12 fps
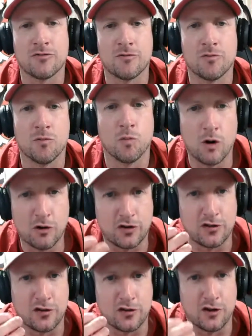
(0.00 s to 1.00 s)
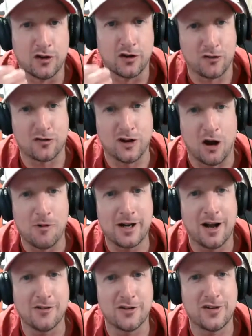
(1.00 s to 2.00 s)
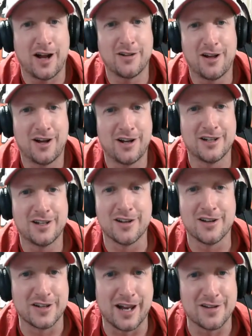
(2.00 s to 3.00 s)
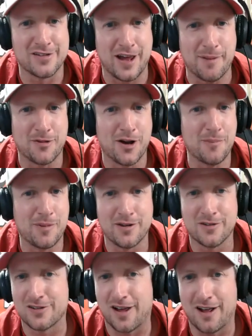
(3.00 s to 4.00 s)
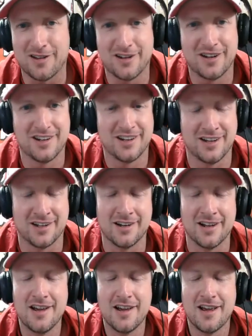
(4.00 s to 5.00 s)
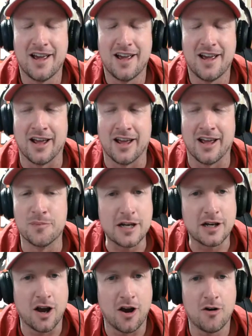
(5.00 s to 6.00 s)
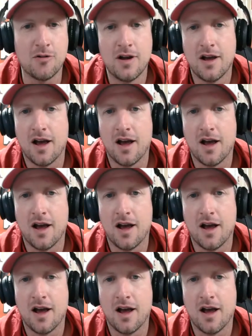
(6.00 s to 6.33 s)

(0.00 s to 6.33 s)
Wilks is a little bit more stoic on the sideline. He doesn't get as amped up as Saleh and as D'Amico.